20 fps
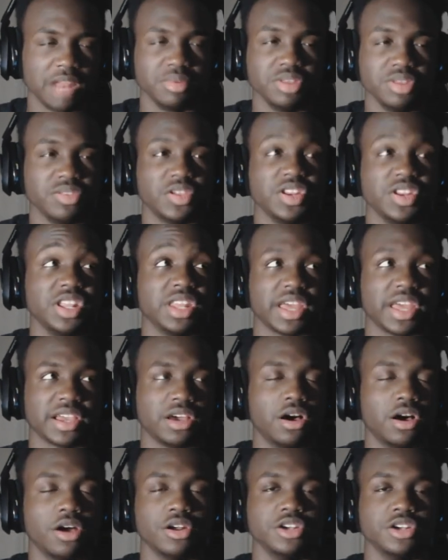And I believe they need
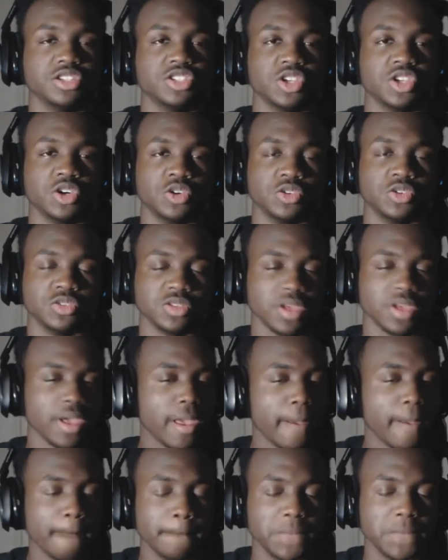like a hundred souls,
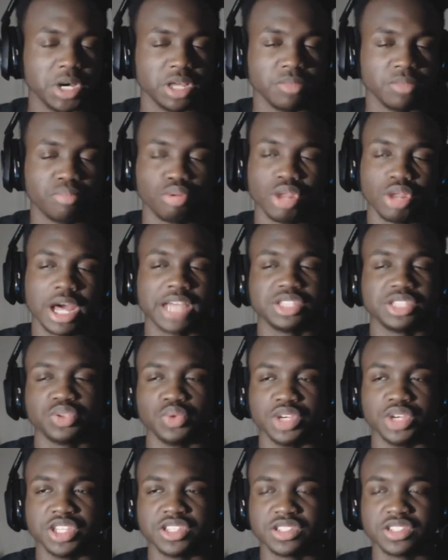but
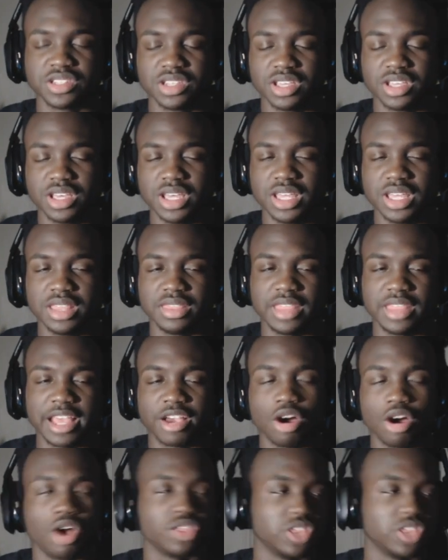plot twists
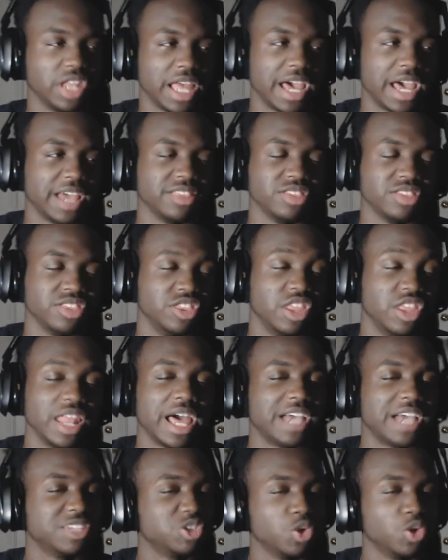they caught the last
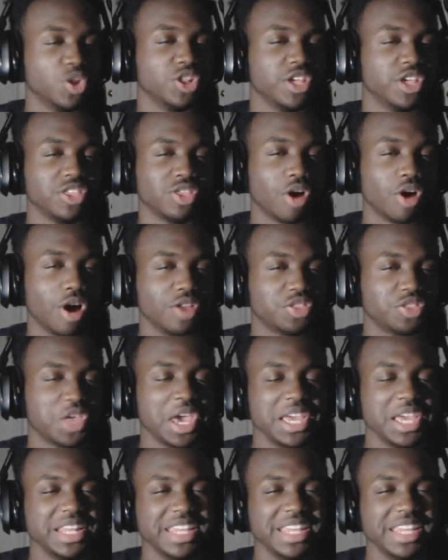the last solo they thought